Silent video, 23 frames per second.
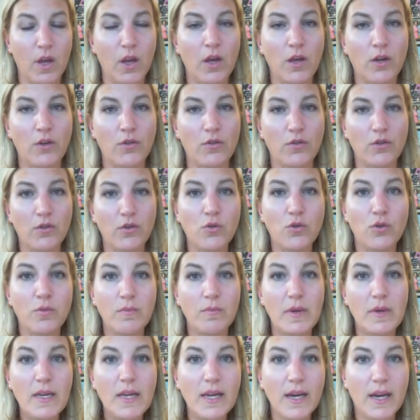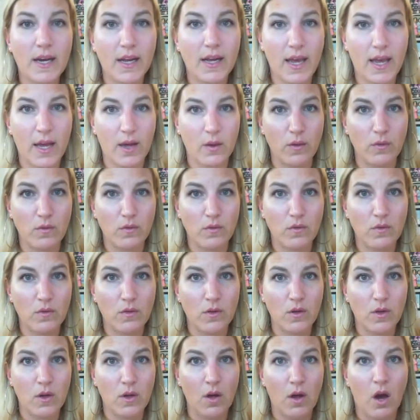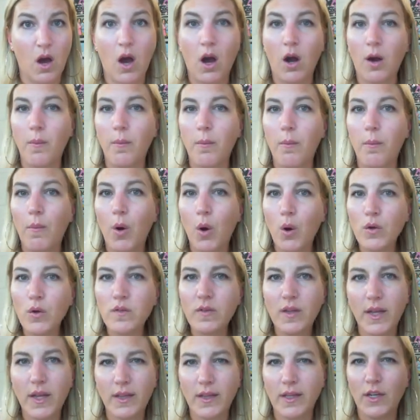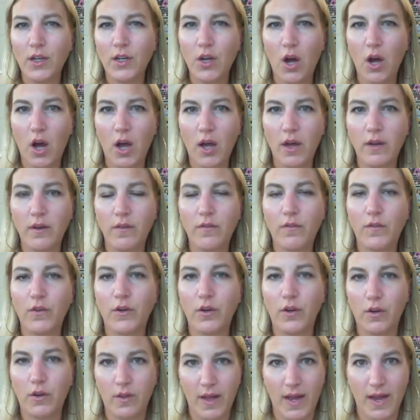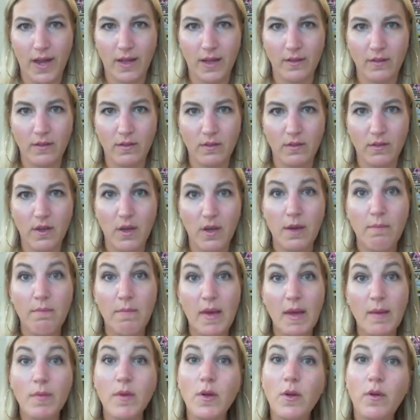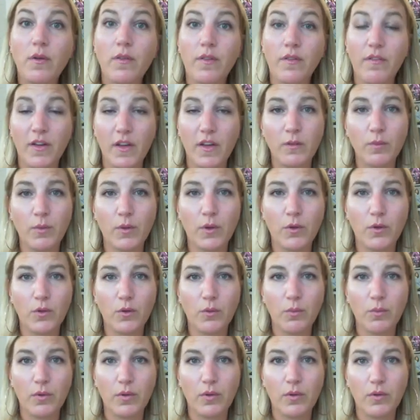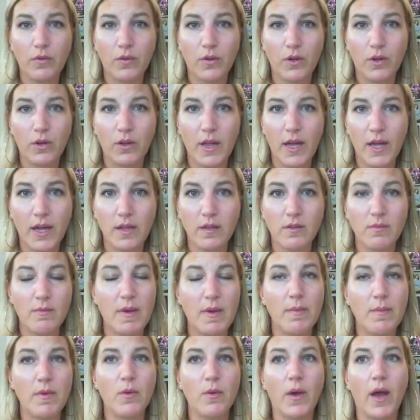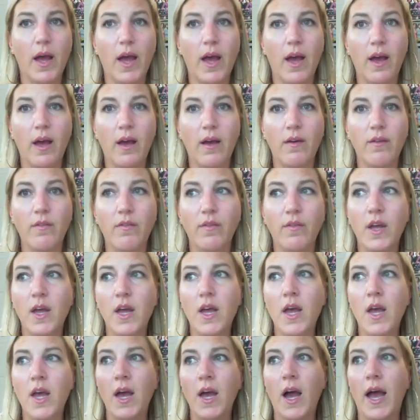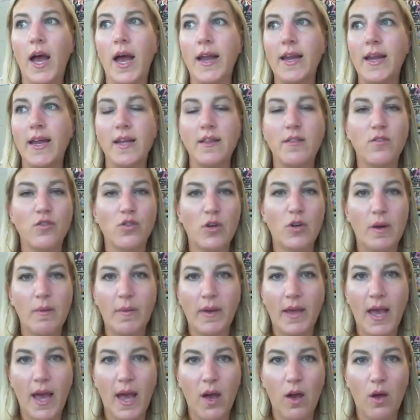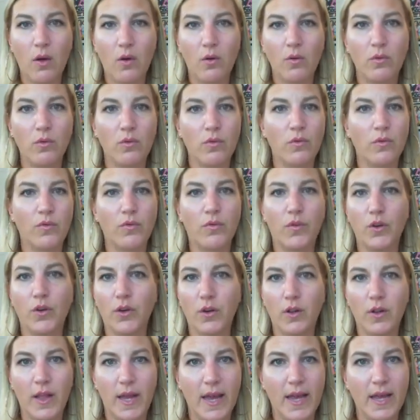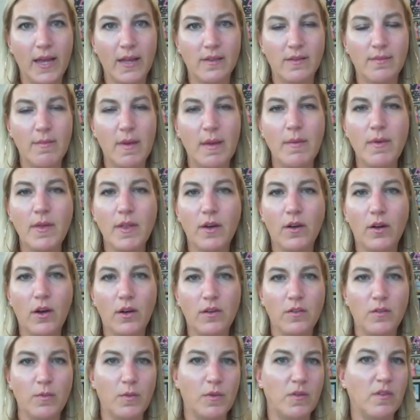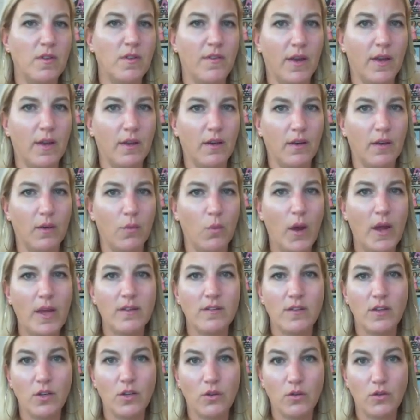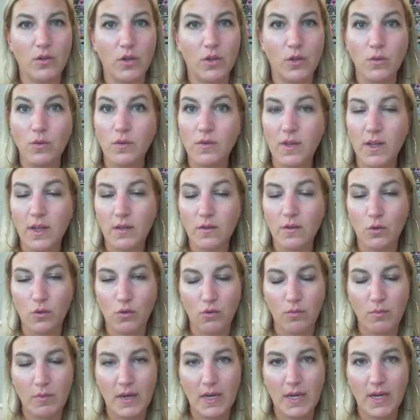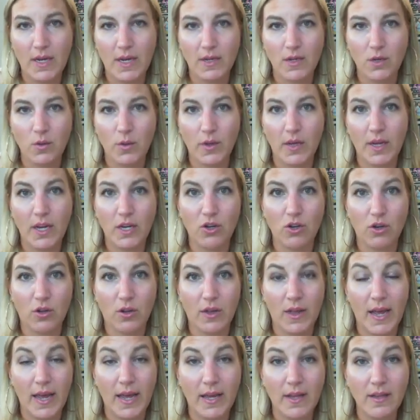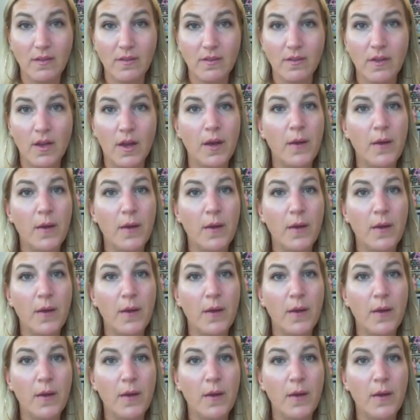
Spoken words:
Your social media accounts are most likely not for your clients. Maybe you have a Facebook group for your clients. Maybe you have an Instagram account for your clients. Maybe there are specific ways that you're using social media to engage your clients,